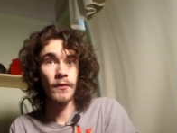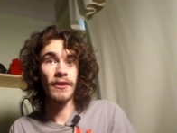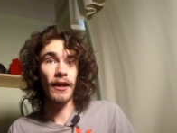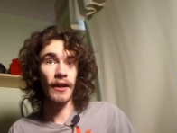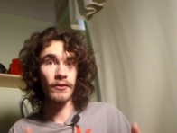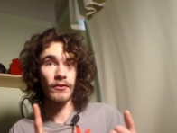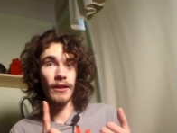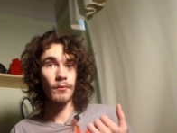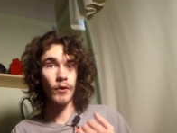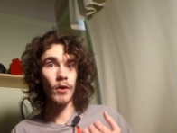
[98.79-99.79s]
with either the
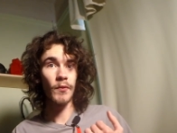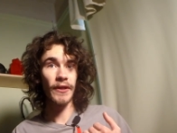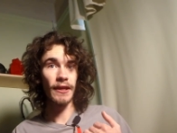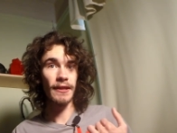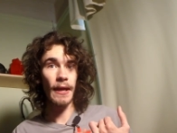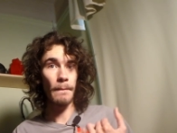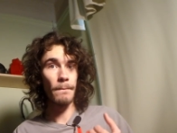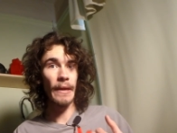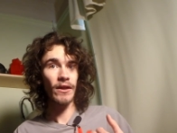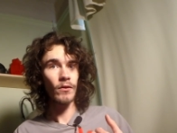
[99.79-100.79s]
appropriate
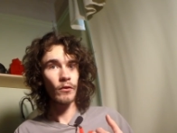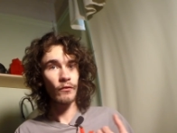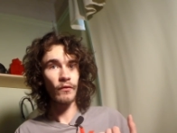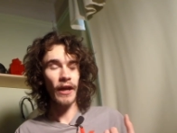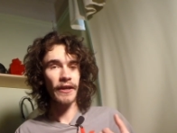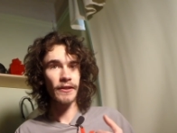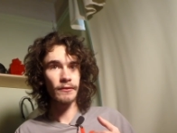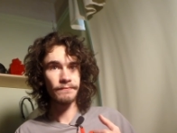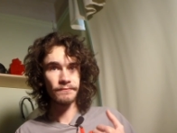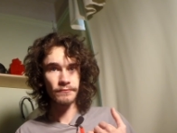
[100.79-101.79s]
metal fire